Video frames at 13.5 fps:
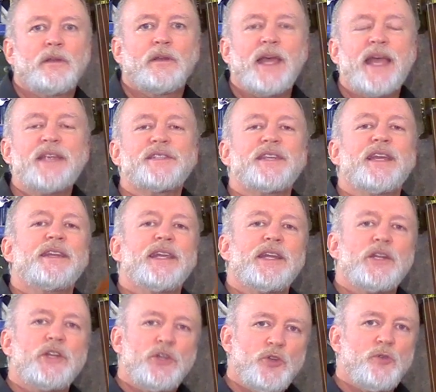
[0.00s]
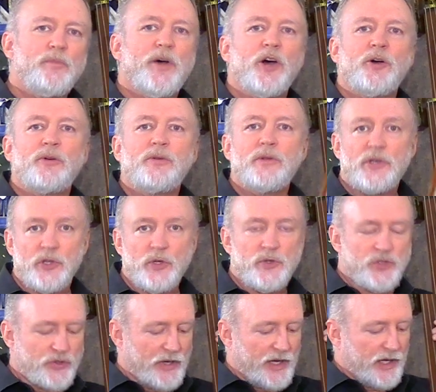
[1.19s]
Ascending new bow, new
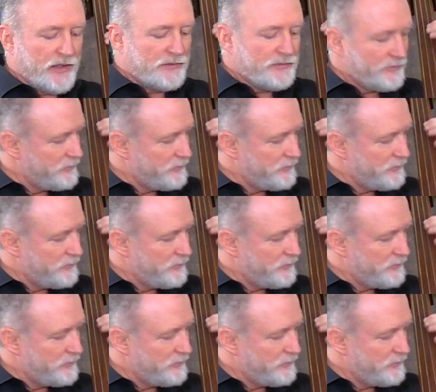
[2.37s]
string.